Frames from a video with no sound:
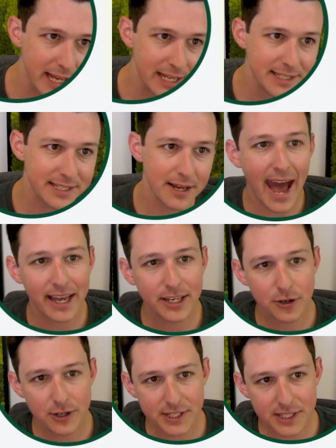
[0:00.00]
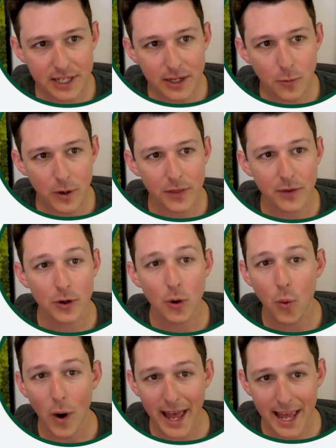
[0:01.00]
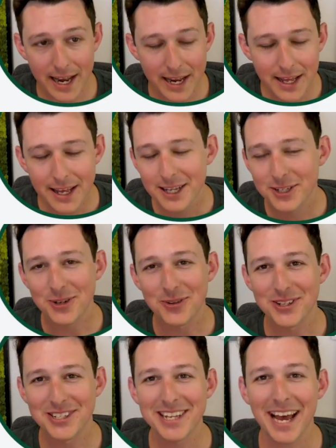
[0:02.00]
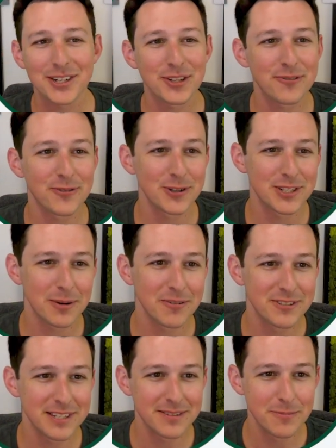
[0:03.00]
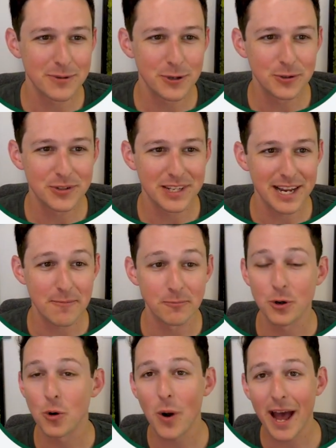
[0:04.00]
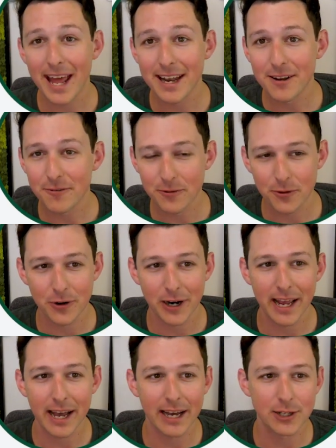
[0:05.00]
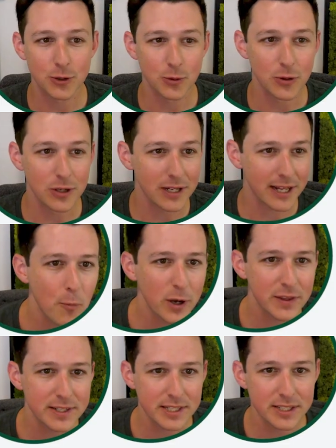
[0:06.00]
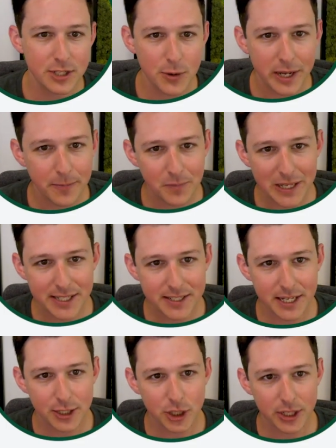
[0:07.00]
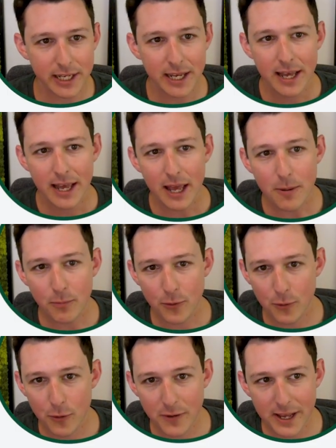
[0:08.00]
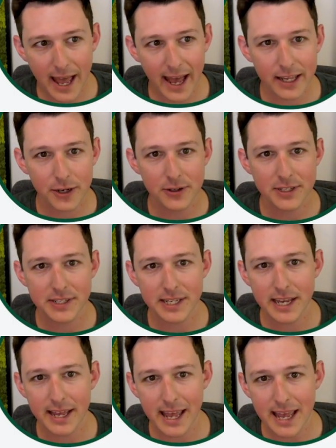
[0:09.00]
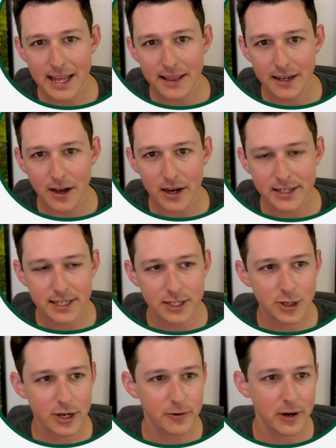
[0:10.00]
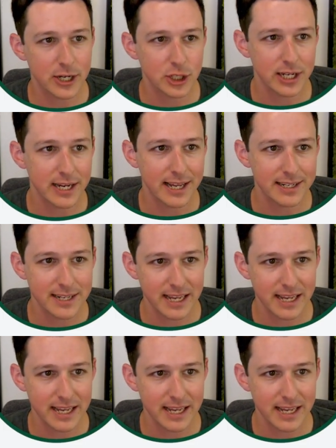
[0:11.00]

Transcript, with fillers: is accuracy with Qwen. So this is actually the first time I've seen them use the name Qwen for their A I tool. What this is doing is essentially improving accuracy in the content generation and